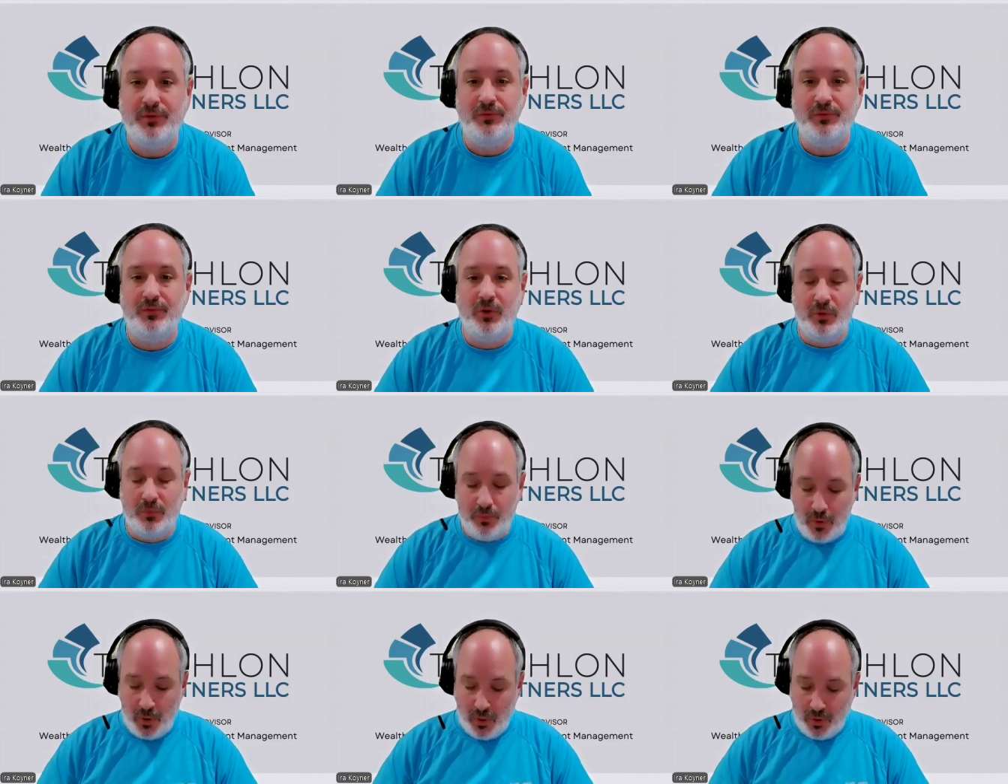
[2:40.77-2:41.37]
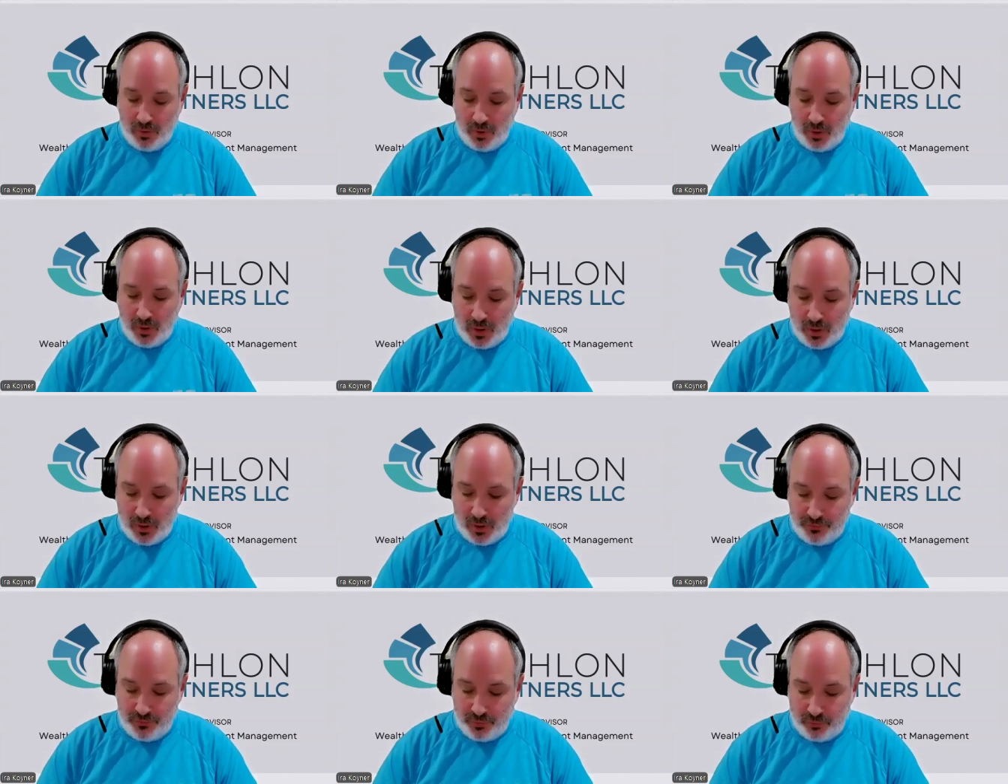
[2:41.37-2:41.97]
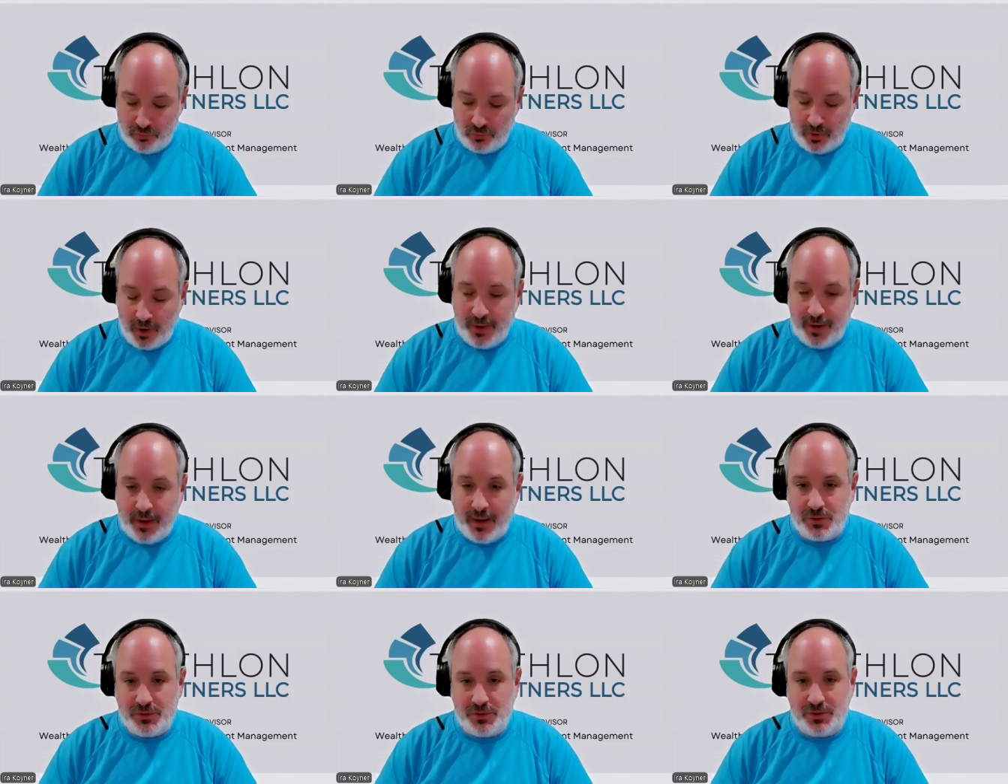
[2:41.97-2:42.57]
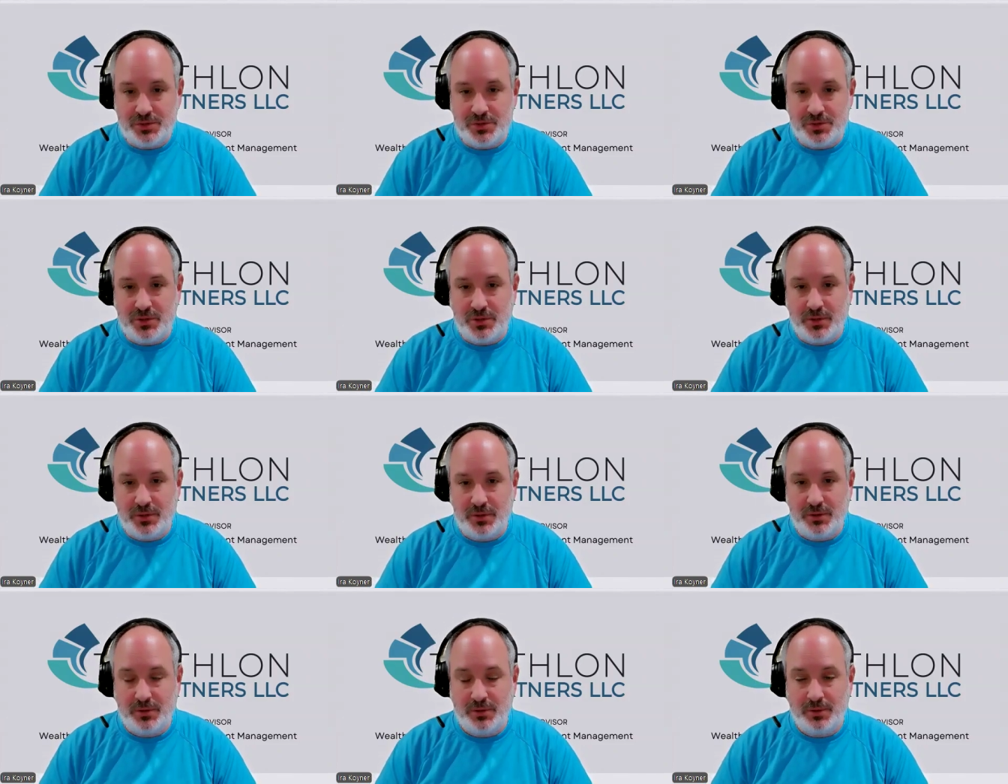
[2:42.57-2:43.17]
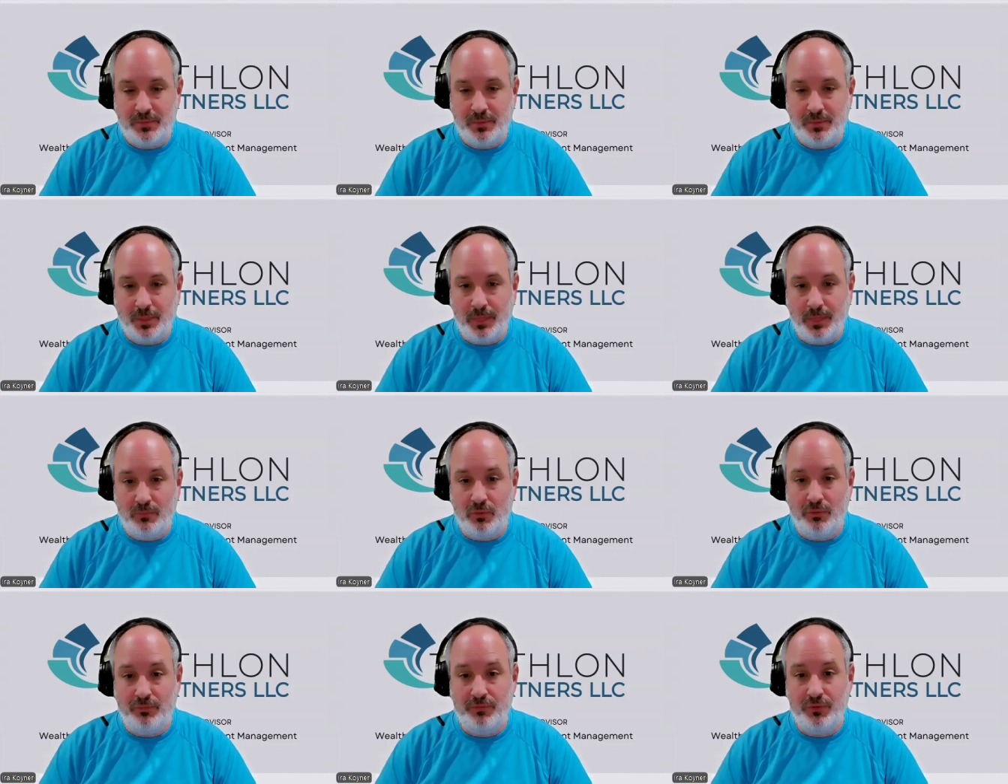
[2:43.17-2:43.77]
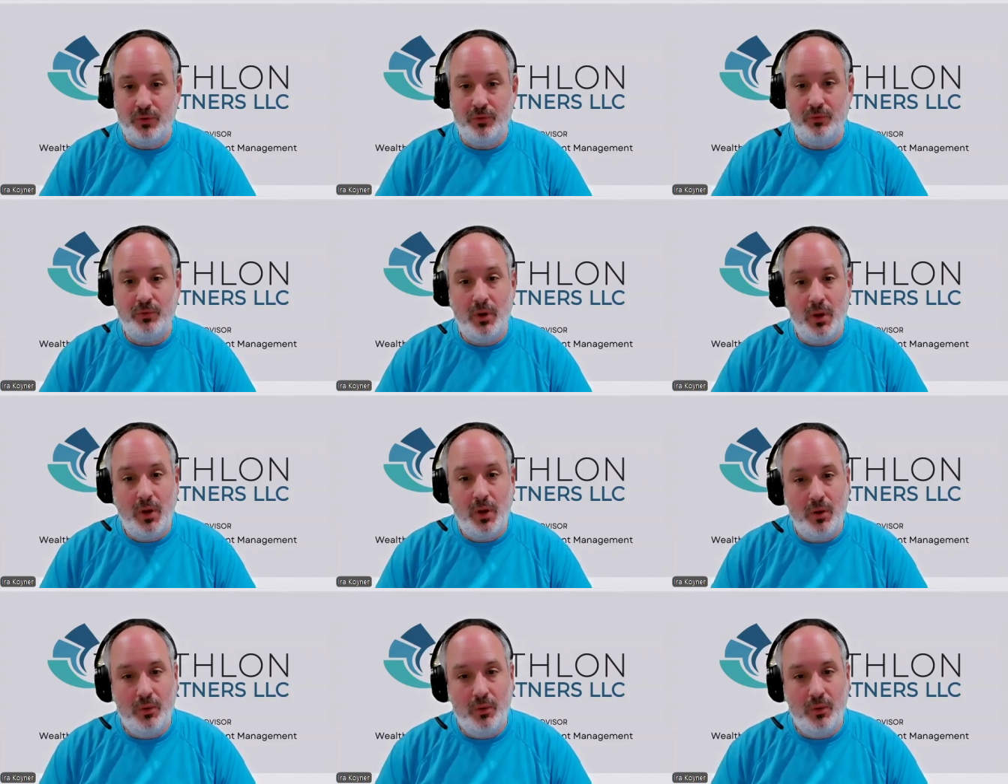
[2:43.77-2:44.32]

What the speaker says: So right now, just to review,